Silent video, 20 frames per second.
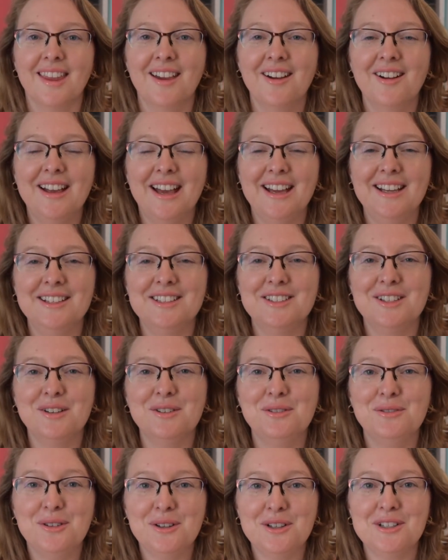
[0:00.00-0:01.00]
Okay, so
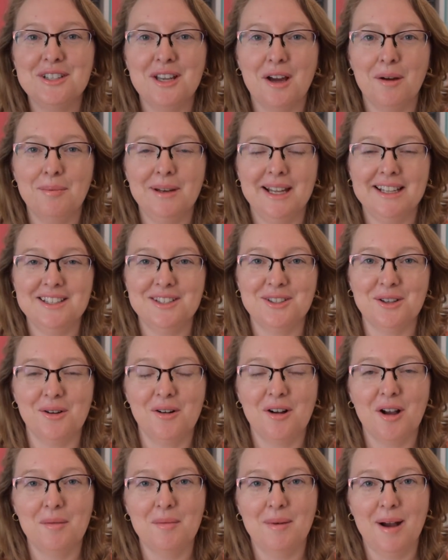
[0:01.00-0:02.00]
first off, let's
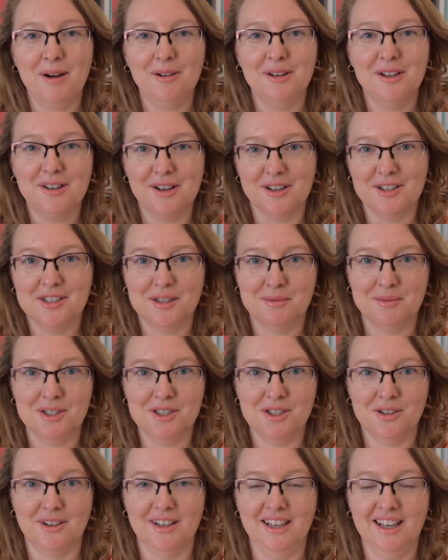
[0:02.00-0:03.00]
talk about the customer
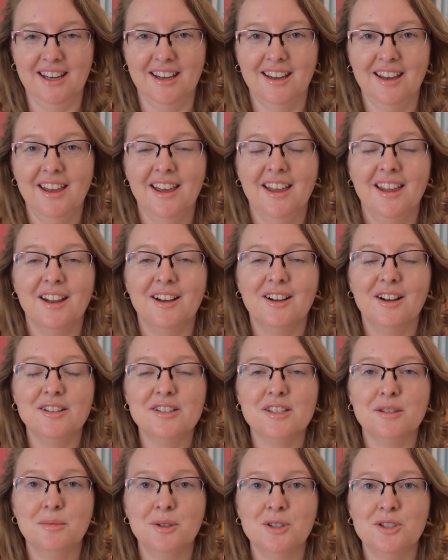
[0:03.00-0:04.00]
journey. The
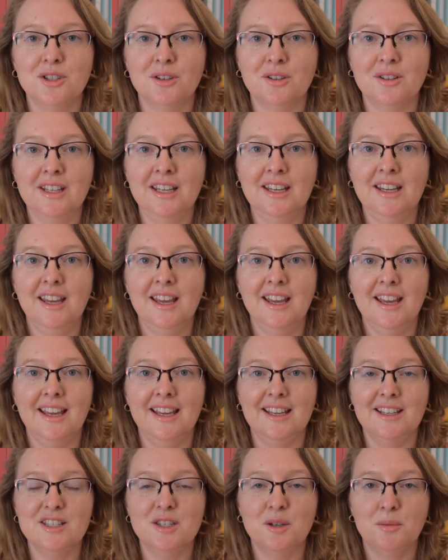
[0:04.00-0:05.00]
customer journey
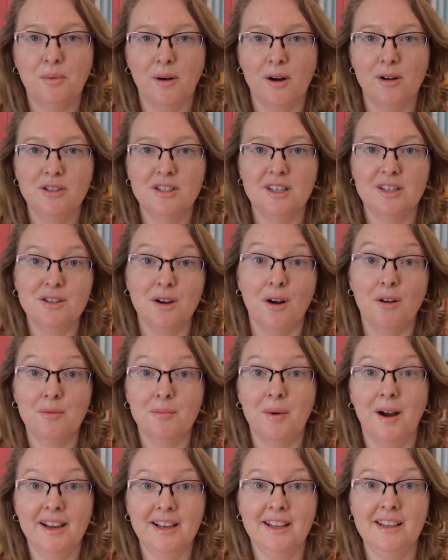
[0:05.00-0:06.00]
is the process of
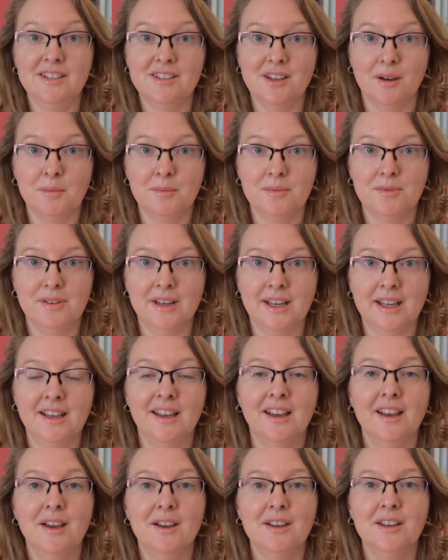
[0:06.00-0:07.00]
buying something
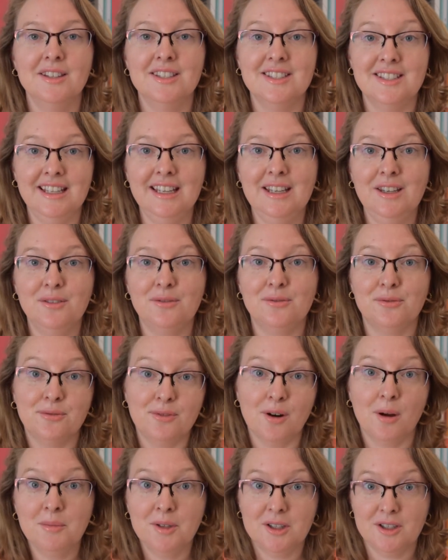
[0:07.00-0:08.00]
seen
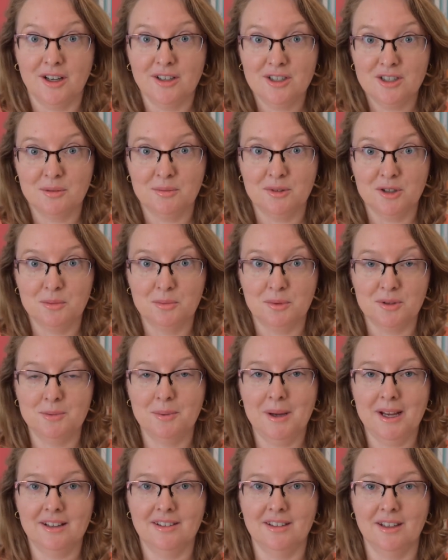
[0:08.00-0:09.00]
from the customer's
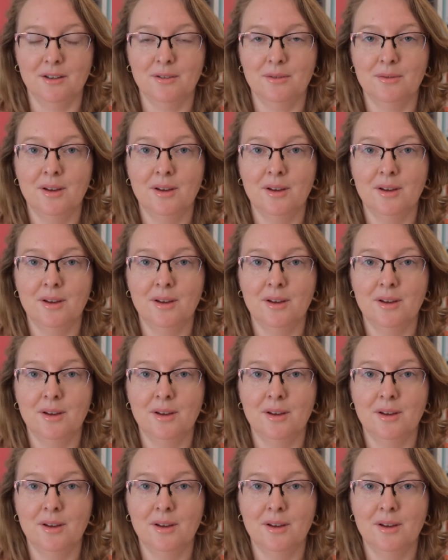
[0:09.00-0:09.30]
perspective.